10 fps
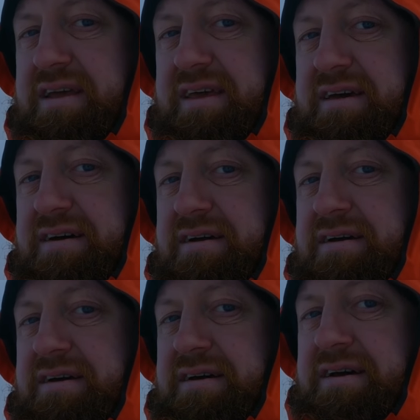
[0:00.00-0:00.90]
take care,
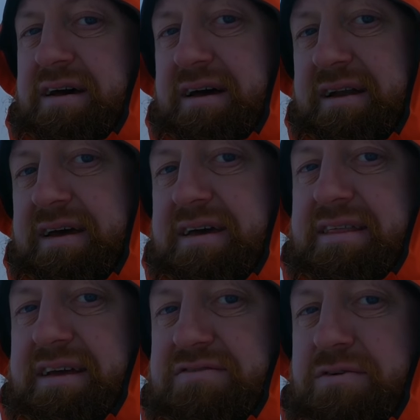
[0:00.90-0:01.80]
and
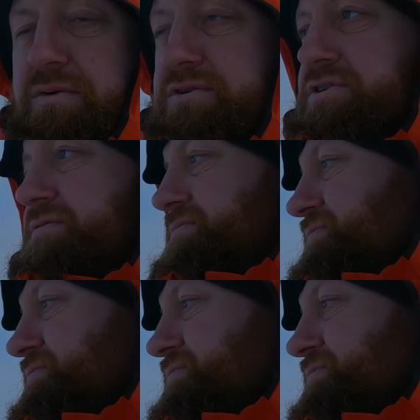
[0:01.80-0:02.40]
thanks for watching.